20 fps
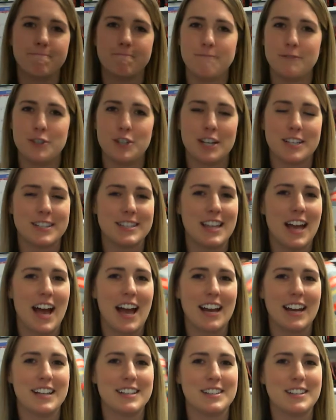just
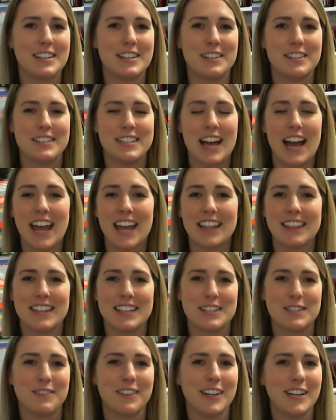that. It's a diet
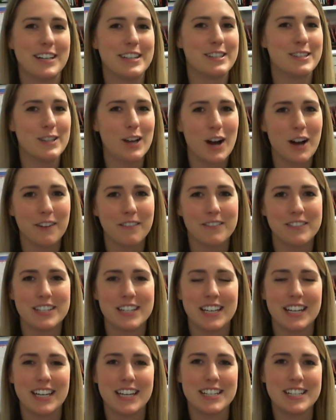that's very soft,
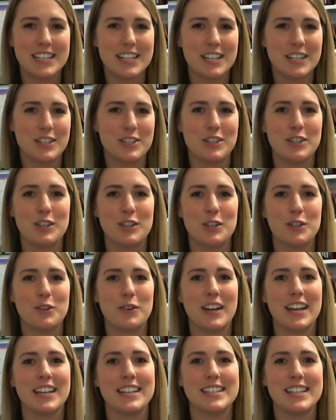easy to chew
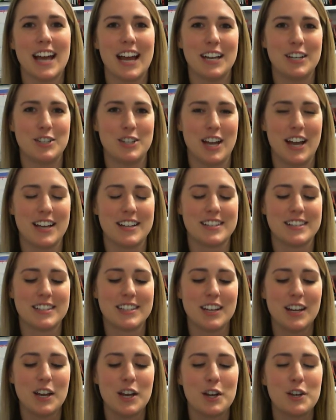and digest.
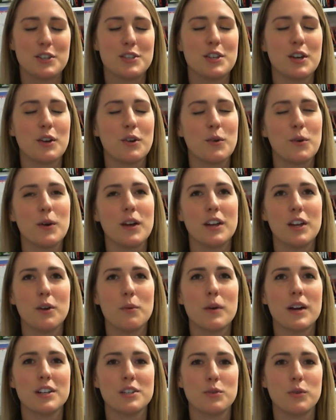So you
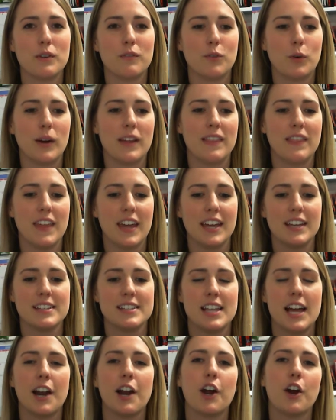want to avoid things
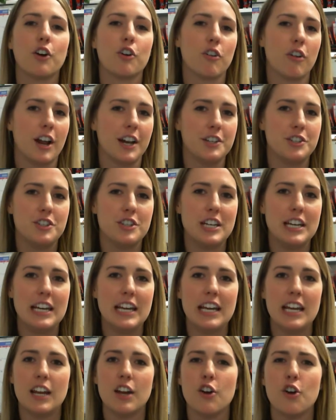that are
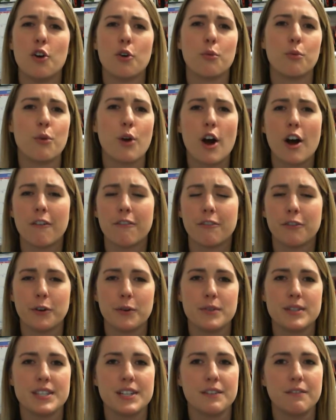crunchy, raw
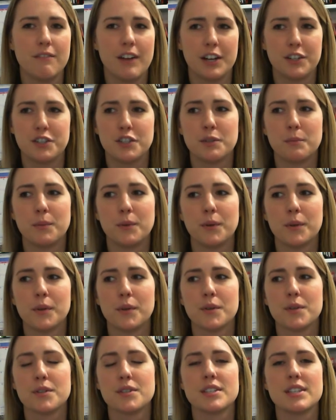fruits and
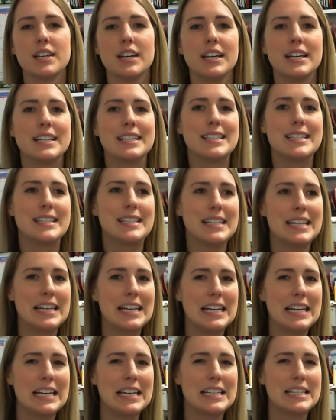vegetables,
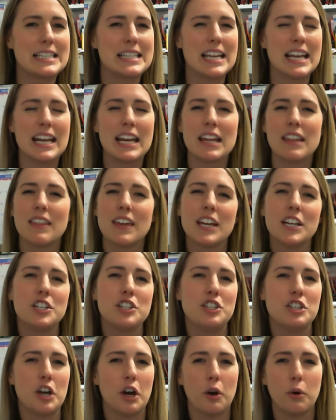seeds, anything
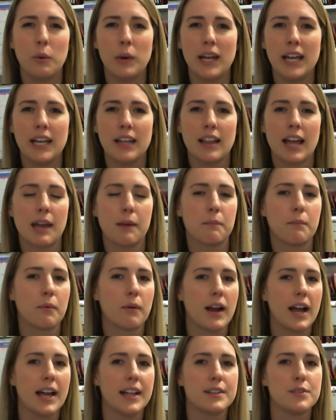doughy like
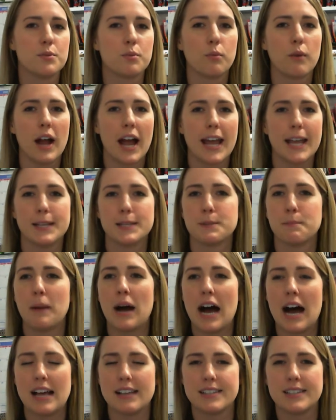breads, rice,
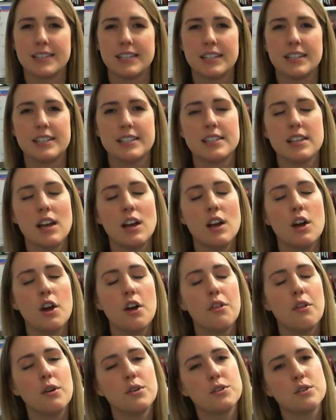pastas.
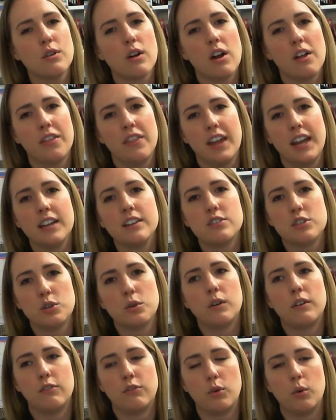Those are all things to
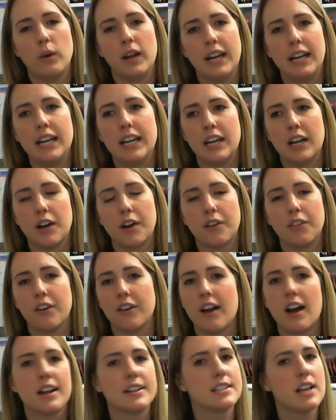avoid here. They're
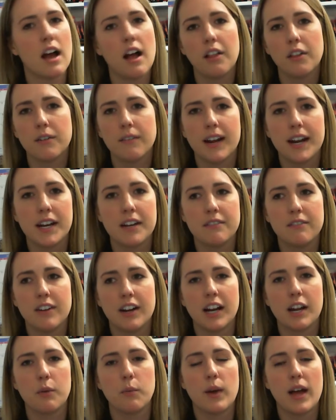not tolerated
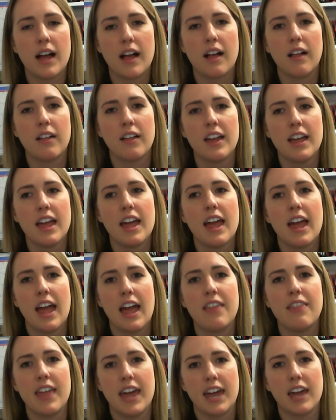very well,
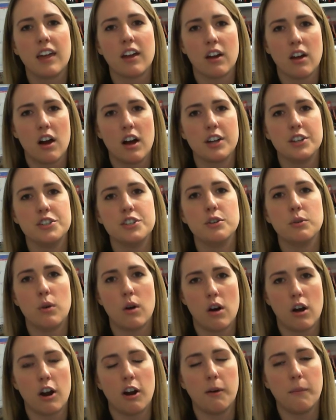and they can cause you
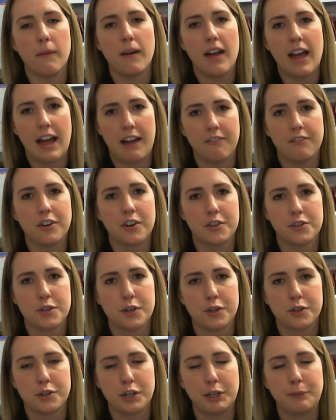harm after
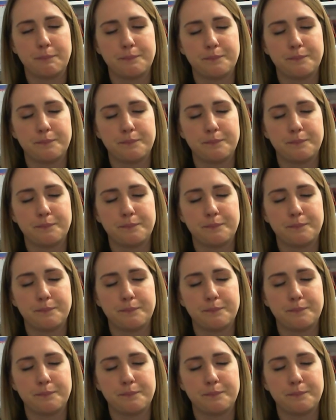surgery.